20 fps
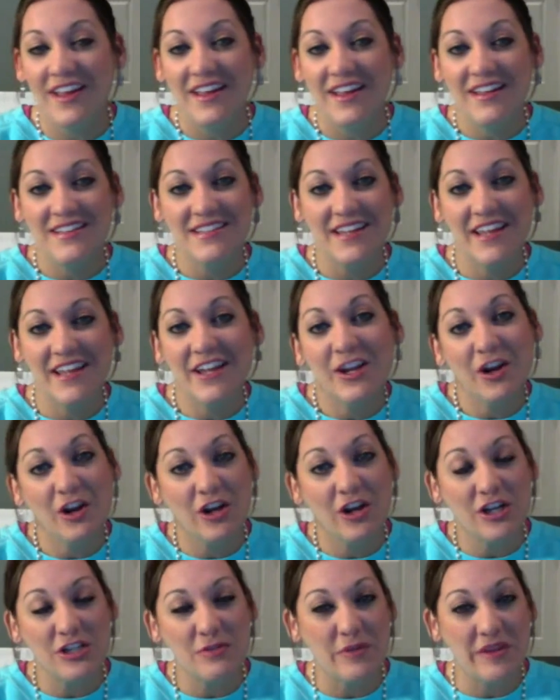to
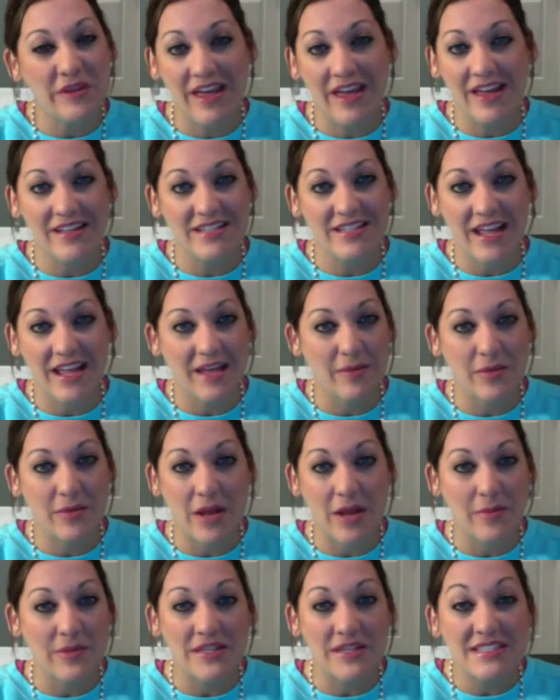encourage me that day, but I
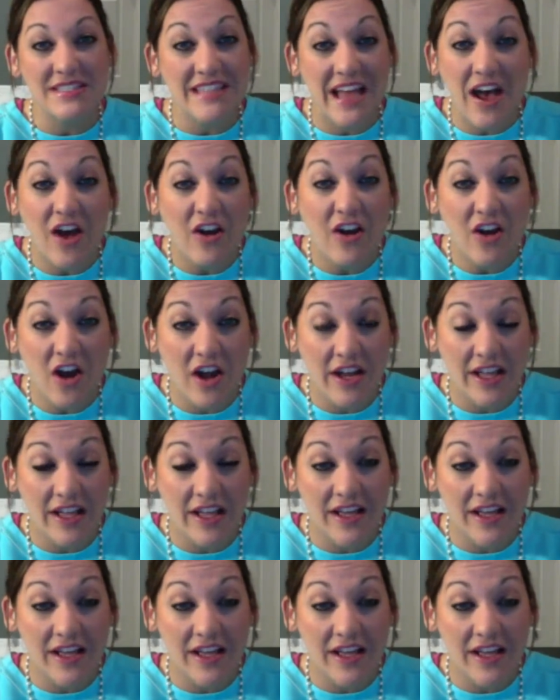missed out on it